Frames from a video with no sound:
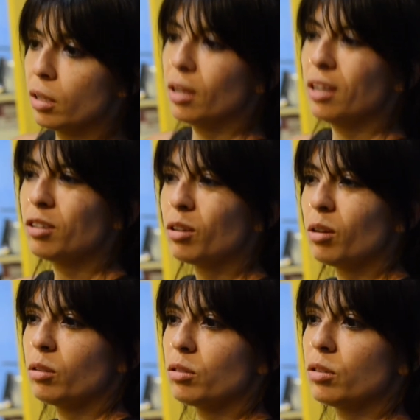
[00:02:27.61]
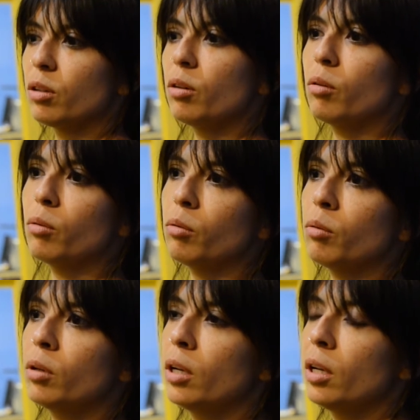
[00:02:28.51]
And you're
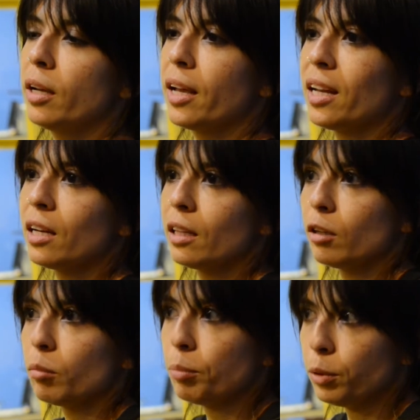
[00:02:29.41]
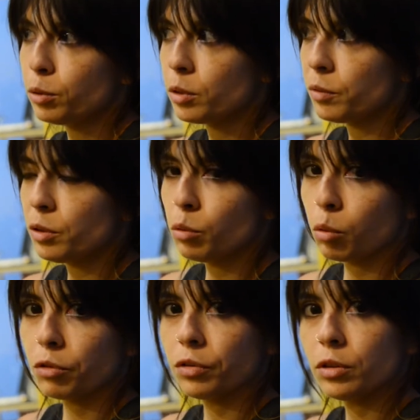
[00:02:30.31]
also getting a little boost of
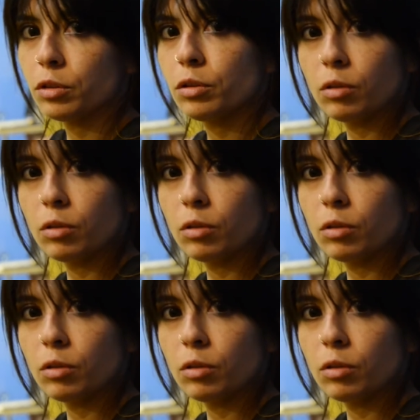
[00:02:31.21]
endorphins